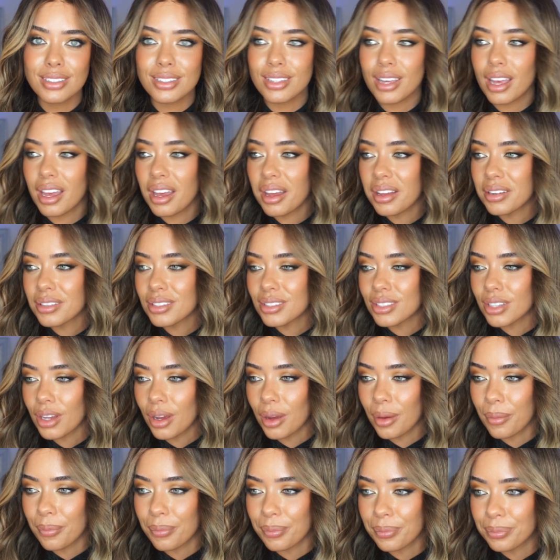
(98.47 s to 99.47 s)
and
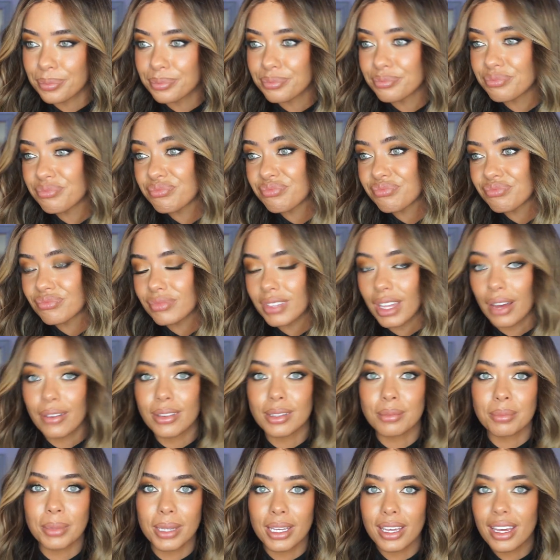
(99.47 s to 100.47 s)
that
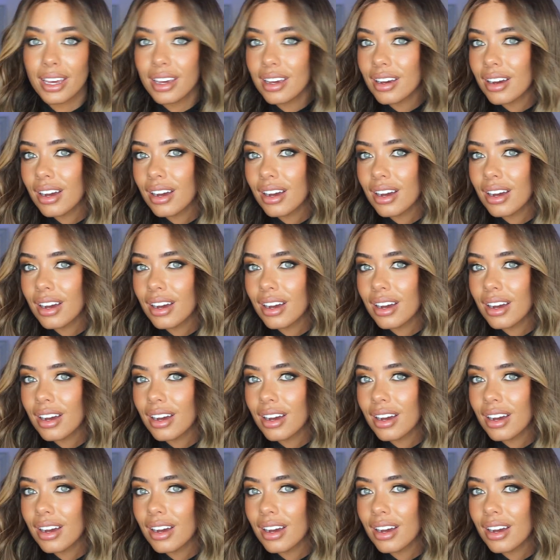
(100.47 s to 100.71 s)
would be it.